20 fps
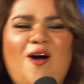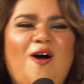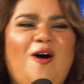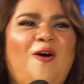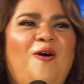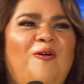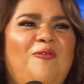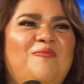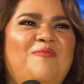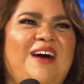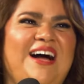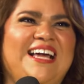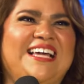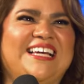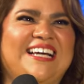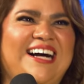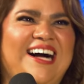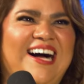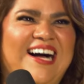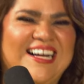oh my
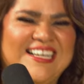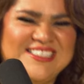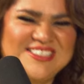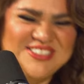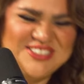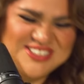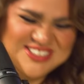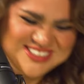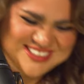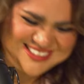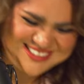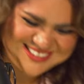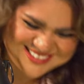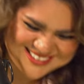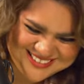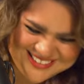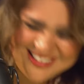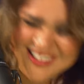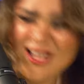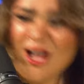gosh.
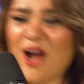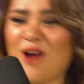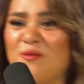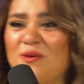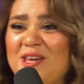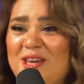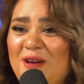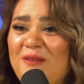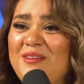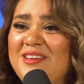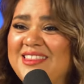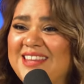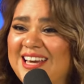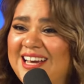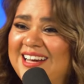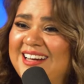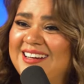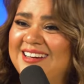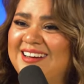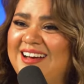Are we going uh,
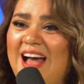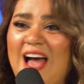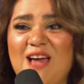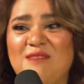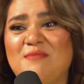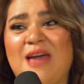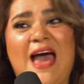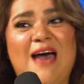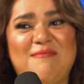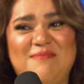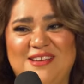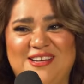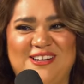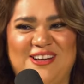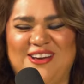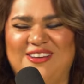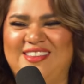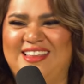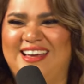there? No, but, I'm happy to go. No,